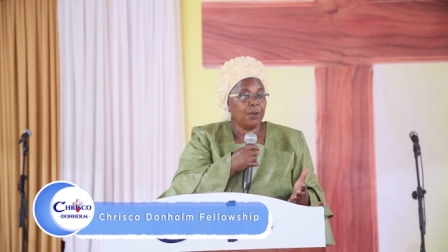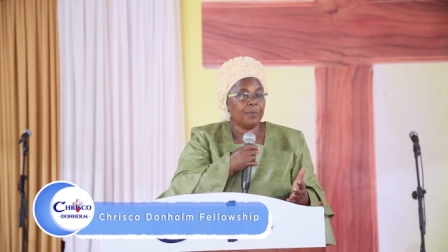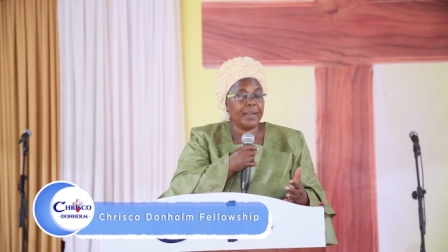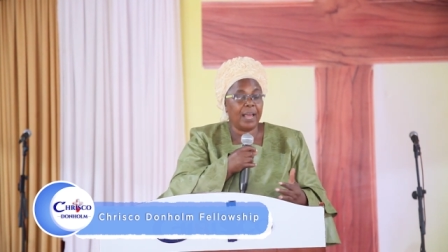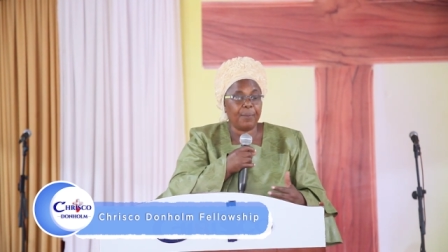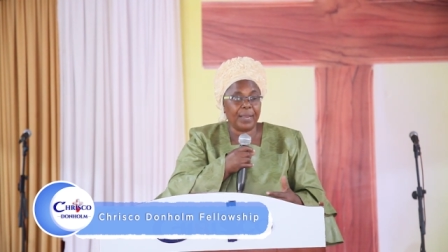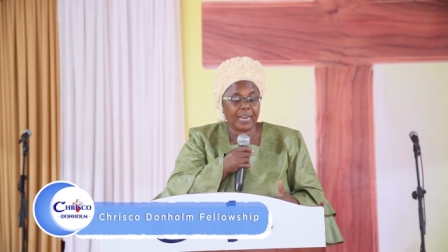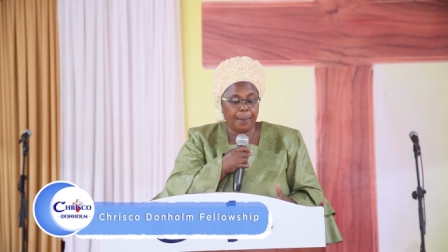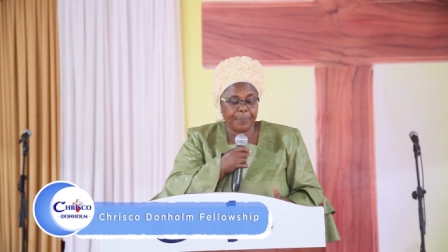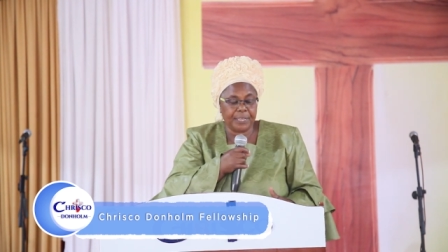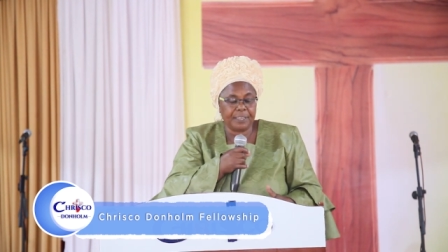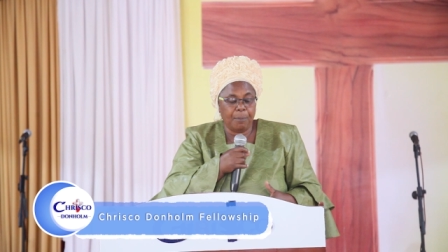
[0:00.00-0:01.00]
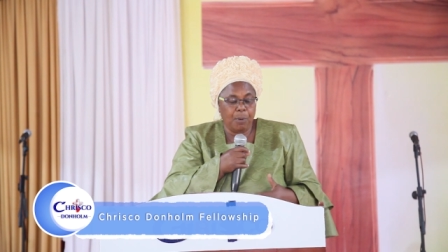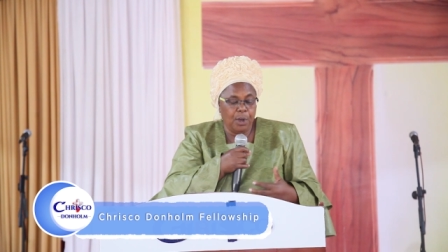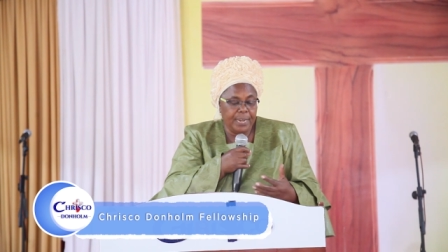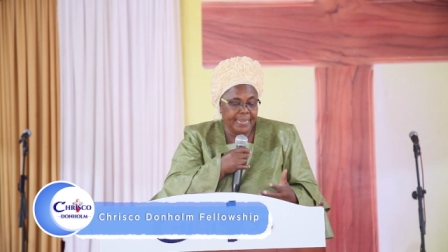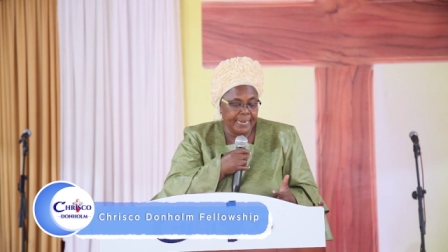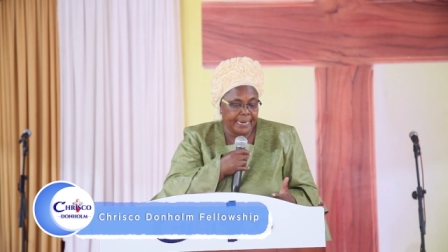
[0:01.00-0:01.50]
When I wake up in the
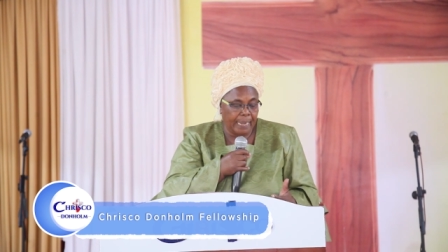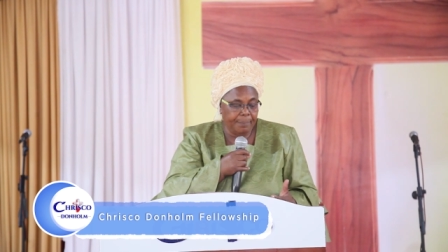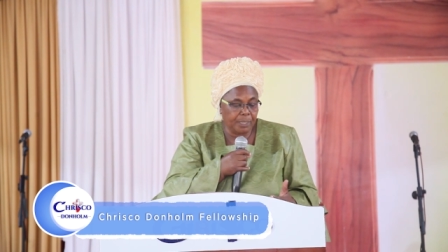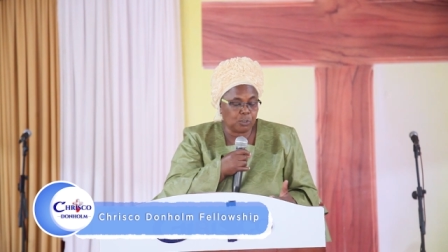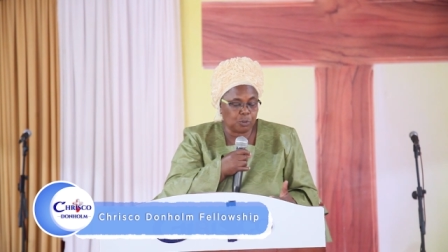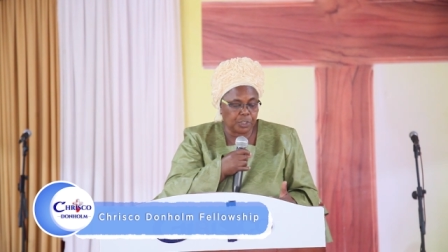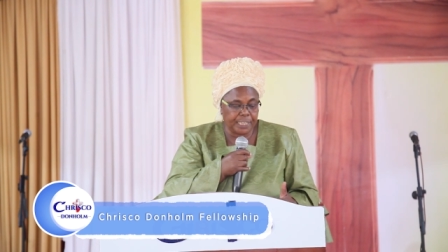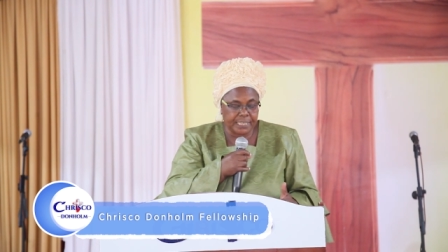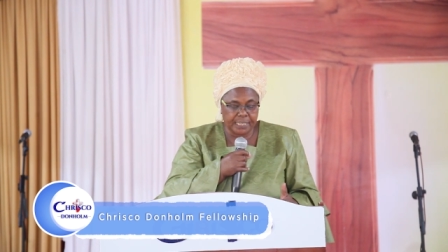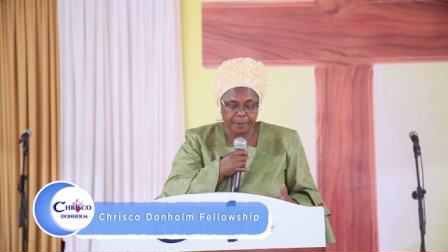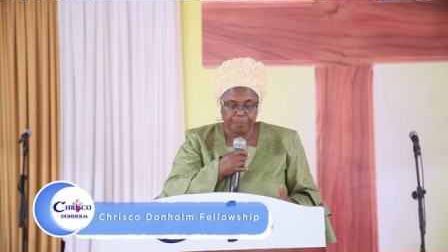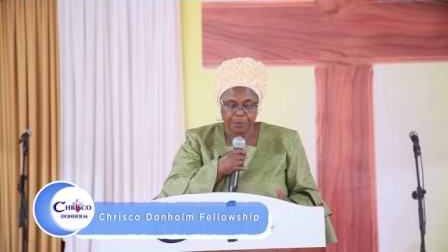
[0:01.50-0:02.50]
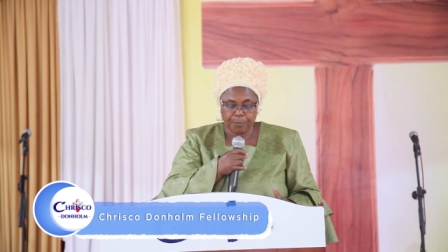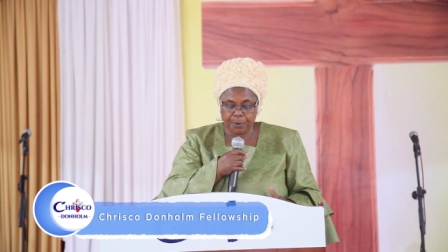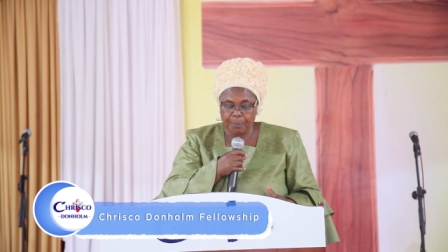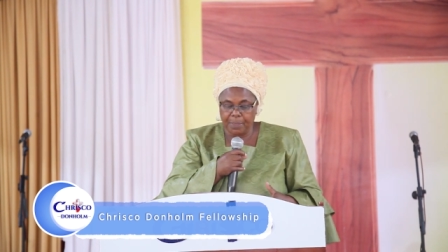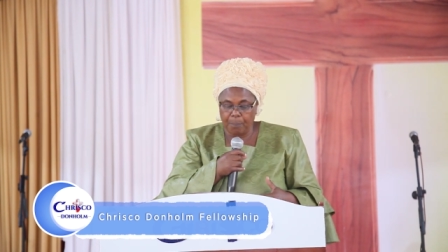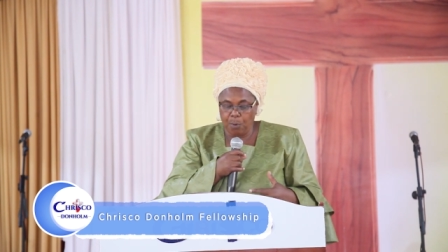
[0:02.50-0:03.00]
morning coming to teach
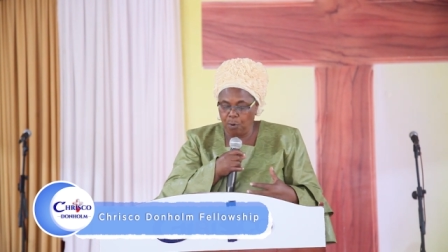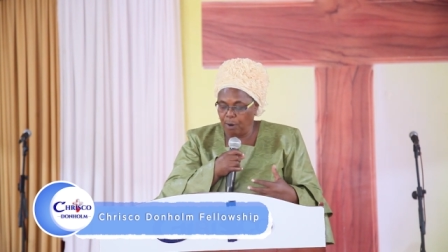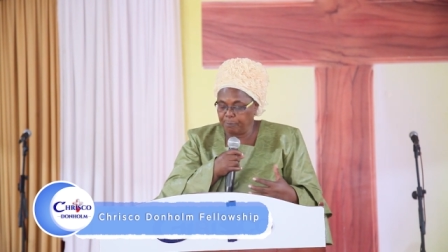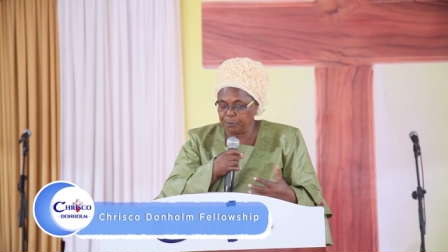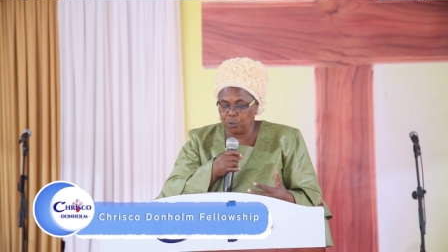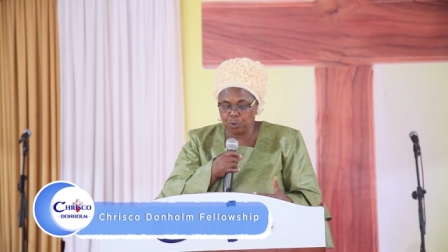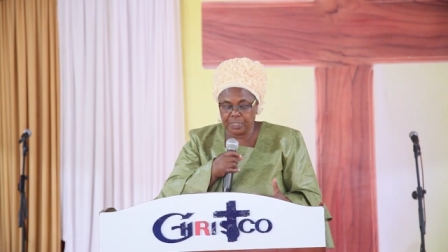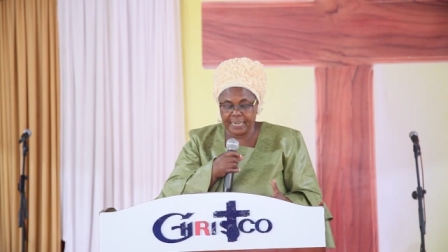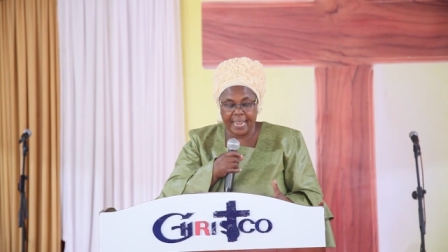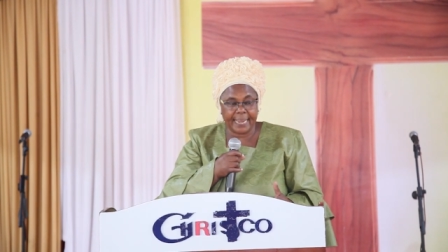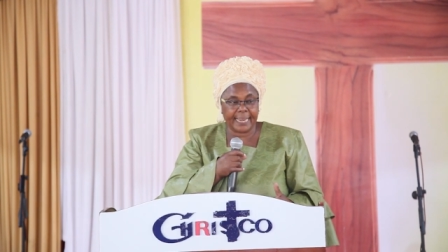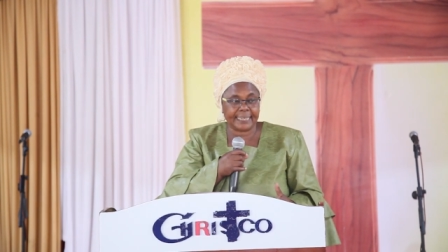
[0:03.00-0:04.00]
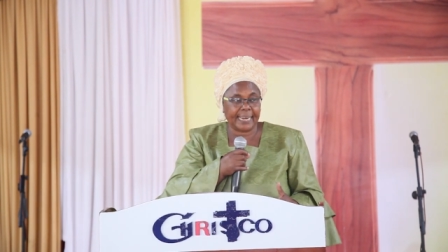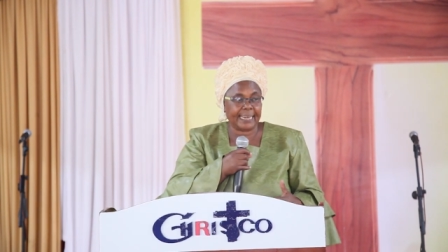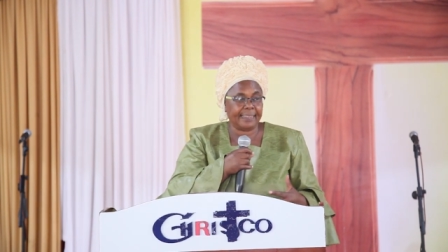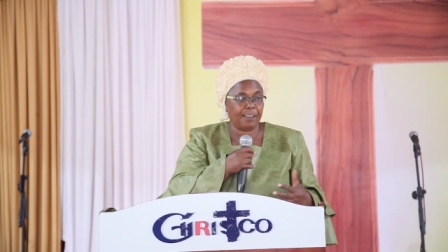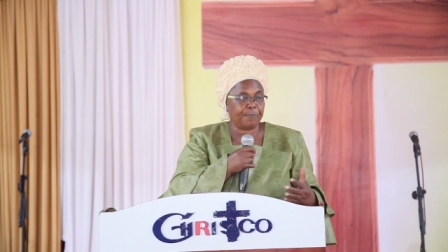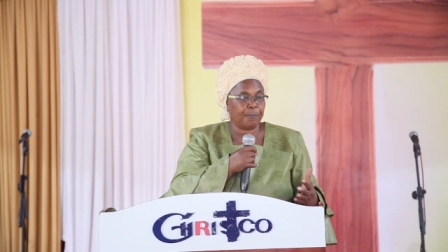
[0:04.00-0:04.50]
from the Book of Jude, I get
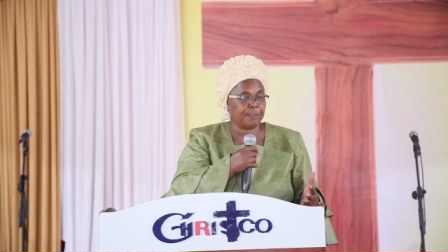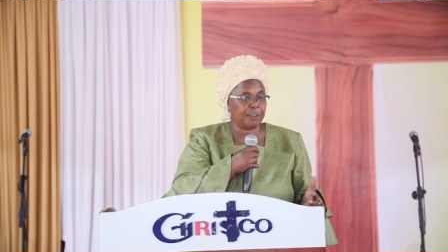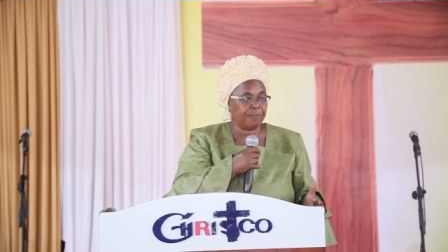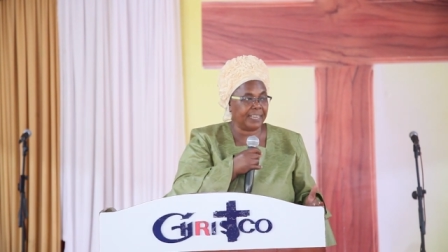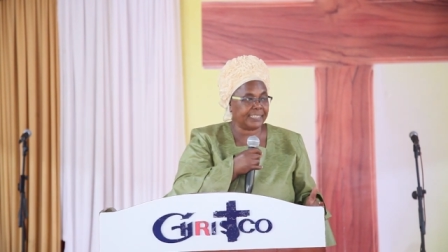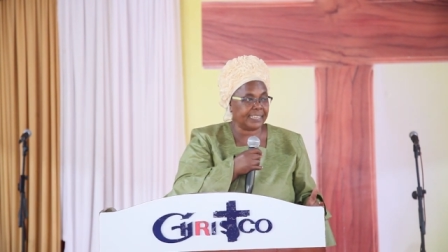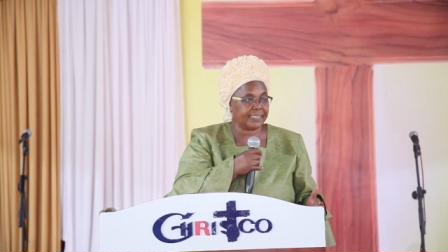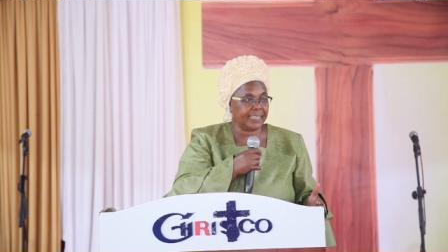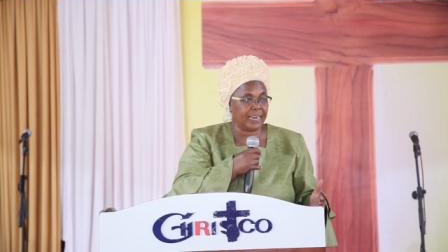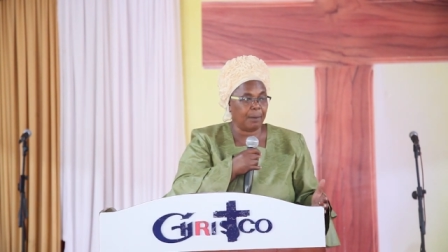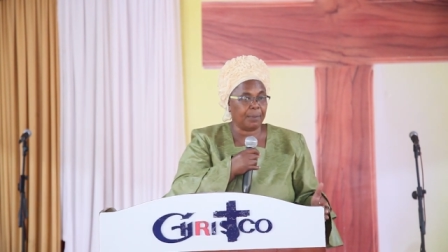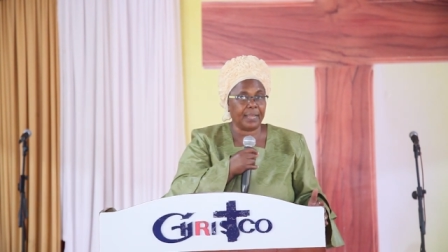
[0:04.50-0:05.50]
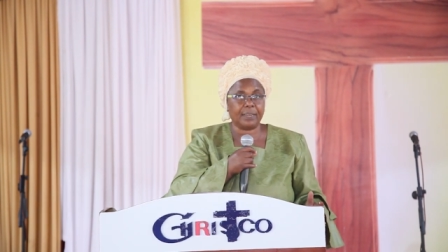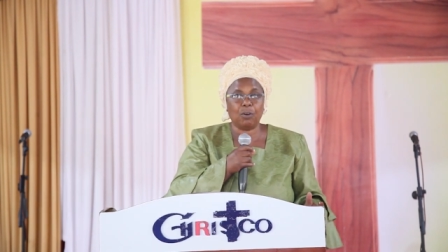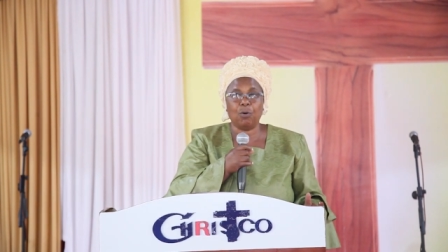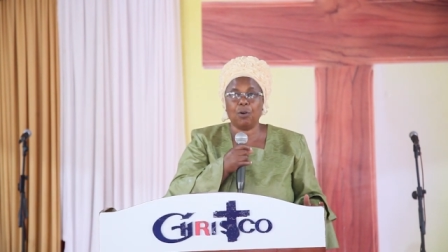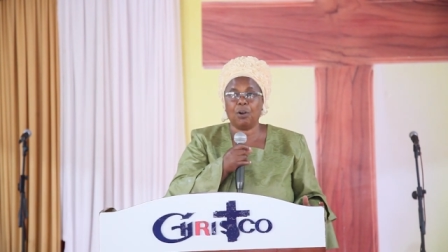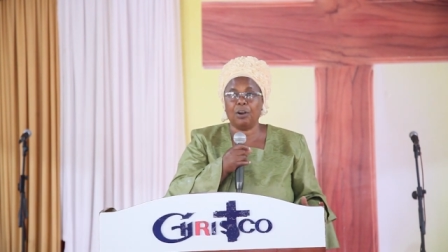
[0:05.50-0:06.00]
another 50 verses. Then I'm like,
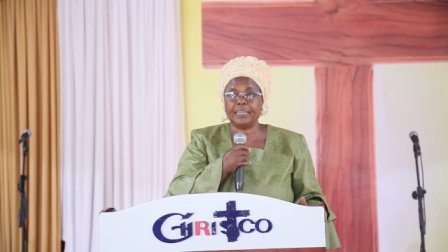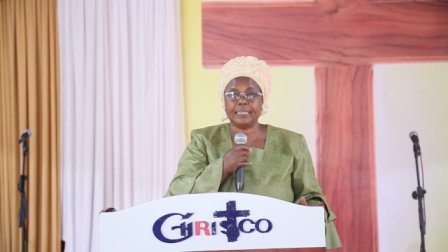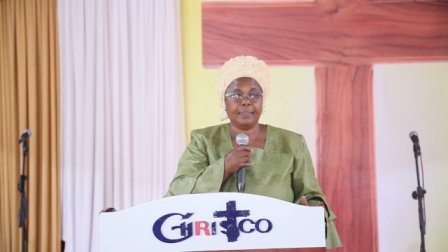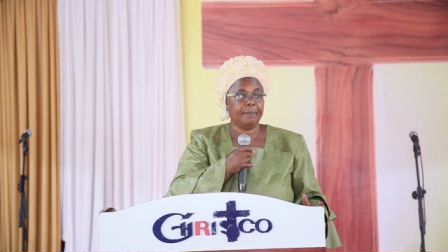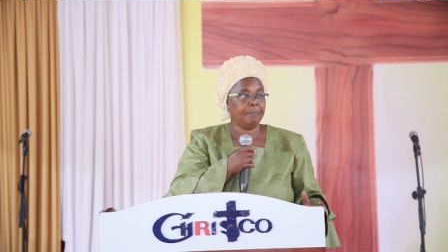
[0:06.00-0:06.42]
oh God,